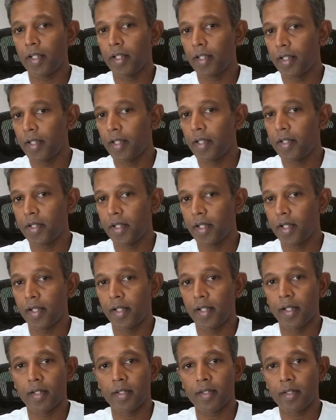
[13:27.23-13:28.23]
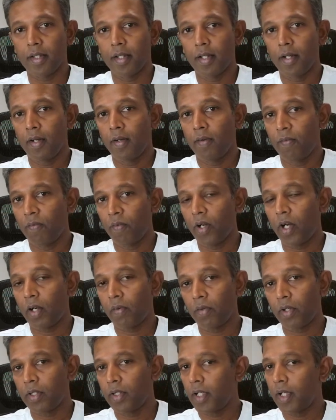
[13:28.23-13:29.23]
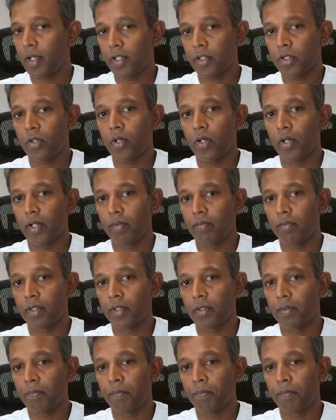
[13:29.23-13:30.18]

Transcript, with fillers: in each areas wherever they are strong in.